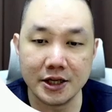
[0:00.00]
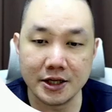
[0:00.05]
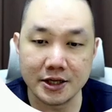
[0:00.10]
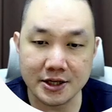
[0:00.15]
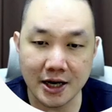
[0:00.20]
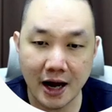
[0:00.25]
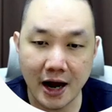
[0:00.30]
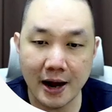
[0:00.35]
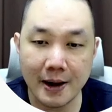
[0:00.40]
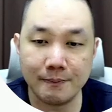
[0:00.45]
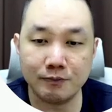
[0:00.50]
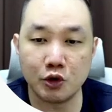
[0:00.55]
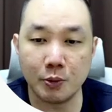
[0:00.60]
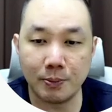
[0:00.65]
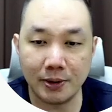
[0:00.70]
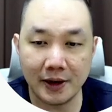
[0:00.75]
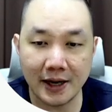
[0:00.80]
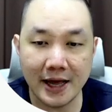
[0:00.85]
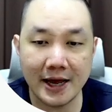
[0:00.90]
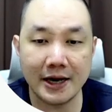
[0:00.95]
time to
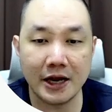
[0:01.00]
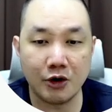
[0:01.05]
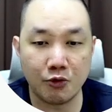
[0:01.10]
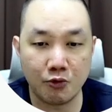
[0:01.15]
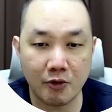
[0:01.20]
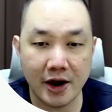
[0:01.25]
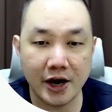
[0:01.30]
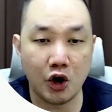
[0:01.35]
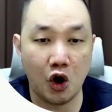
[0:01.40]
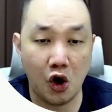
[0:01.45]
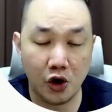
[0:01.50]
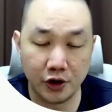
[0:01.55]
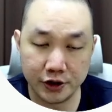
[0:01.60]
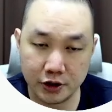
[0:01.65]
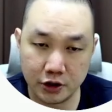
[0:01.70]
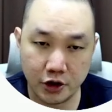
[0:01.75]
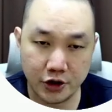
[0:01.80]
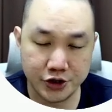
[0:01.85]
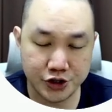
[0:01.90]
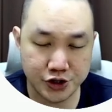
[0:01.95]
plan and write all the
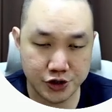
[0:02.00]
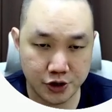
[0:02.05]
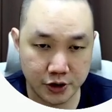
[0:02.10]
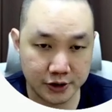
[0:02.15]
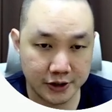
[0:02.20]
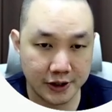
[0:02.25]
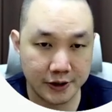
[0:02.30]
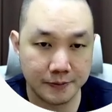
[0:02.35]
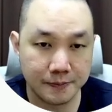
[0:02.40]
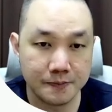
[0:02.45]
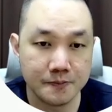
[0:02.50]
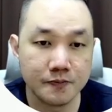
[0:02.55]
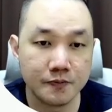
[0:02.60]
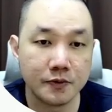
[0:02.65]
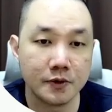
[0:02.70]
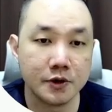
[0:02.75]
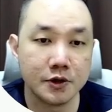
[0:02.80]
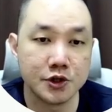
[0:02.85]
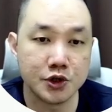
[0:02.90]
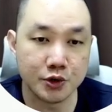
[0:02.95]
launch content.
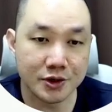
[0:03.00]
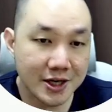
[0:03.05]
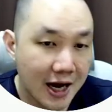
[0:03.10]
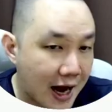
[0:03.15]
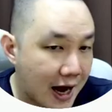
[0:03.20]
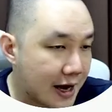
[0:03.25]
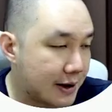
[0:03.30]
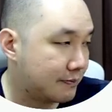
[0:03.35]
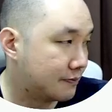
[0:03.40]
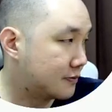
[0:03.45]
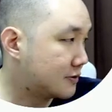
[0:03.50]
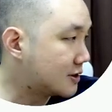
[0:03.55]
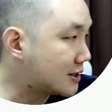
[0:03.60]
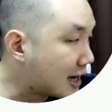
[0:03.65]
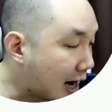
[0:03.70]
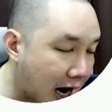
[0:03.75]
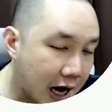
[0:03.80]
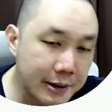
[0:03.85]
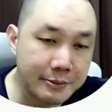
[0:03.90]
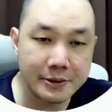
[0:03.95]
So time
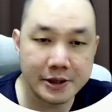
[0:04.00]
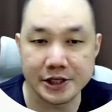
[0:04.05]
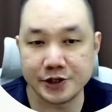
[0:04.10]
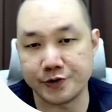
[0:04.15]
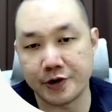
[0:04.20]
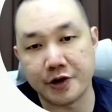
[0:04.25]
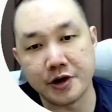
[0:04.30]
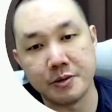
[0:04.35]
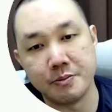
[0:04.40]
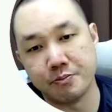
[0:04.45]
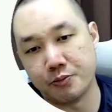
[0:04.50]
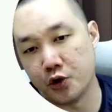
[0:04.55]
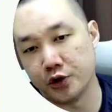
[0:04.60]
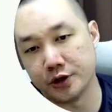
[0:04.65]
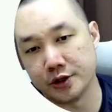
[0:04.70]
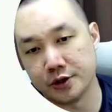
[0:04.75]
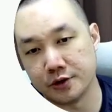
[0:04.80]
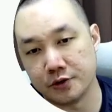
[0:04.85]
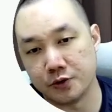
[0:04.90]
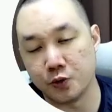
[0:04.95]
is very
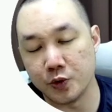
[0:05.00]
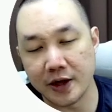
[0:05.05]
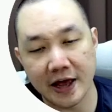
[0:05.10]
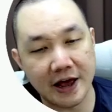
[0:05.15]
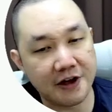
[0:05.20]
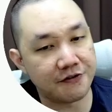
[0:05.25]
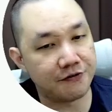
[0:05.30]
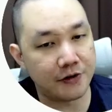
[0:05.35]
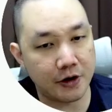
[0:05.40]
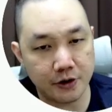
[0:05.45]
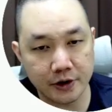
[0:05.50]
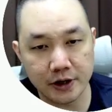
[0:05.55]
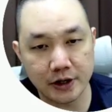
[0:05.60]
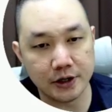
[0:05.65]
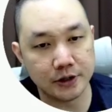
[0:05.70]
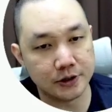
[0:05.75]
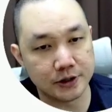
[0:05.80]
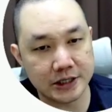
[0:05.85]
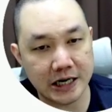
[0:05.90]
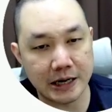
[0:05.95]
important. We have very
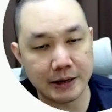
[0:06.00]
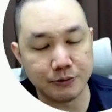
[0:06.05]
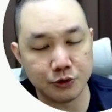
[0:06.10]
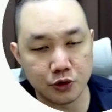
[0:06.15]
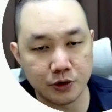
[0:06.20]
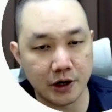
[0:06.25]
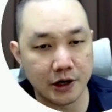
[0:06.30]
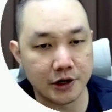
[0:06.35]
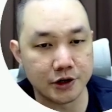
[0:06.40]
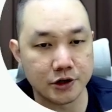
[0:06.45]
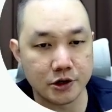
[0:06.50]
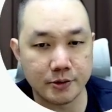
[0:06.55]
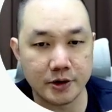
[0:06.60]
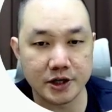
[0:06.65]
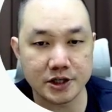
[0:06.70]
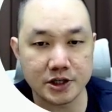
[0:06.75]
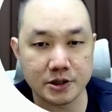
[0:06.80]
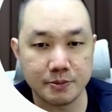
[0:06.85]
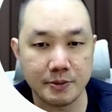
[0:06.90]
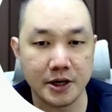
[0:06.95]
little time. Don't
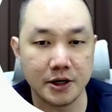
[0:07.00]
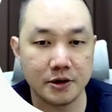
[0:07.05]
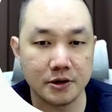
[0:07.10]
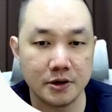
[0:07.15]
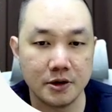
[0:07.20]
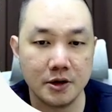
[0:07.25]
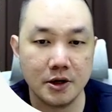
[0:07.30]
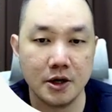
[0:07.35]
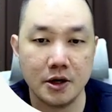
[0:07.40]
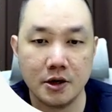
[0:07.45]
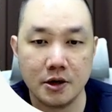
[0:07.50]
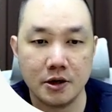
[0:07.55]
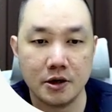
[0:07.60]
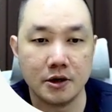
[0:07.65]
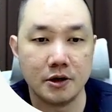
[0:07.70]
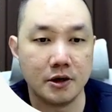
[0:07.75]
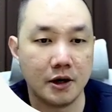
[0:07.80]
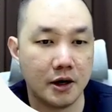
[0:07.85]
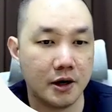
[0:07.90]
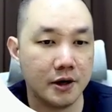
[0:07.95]
underestimate
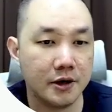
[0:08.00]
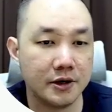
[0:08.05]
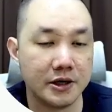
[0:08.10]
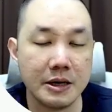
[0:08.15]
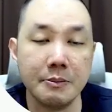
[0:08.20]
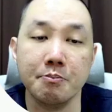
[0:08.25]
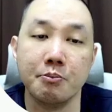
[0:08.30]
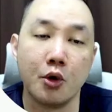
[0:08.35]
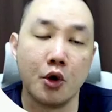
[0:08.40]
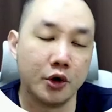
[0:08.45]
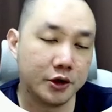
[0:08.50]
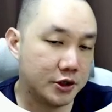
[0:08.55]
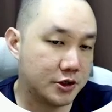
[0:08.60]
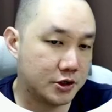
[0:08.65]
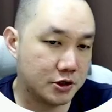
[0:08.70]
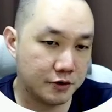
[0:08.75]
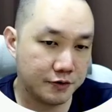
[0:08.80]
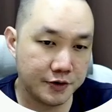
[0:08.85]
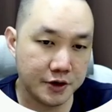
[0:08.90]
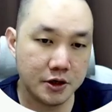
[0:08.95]
the importance
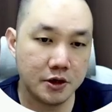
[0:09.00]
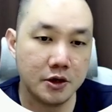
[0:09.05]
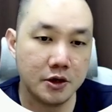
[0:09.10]
of it.